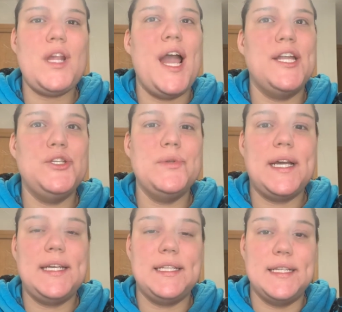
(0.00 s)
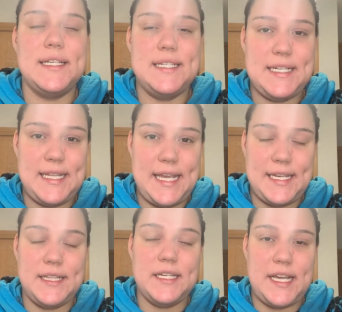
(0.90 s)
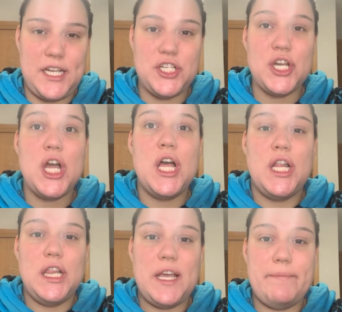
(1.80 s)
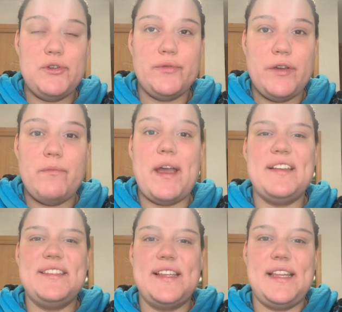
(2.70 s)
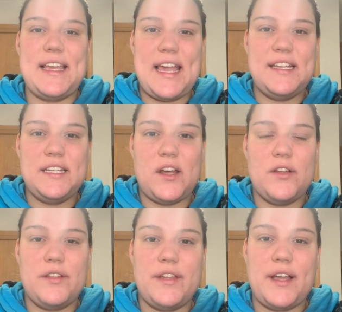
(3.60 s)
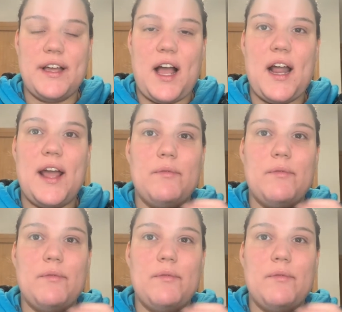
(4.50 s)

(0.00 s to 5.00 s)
I do like the Laneige Lip Trio Mask, that like $18 thing I got.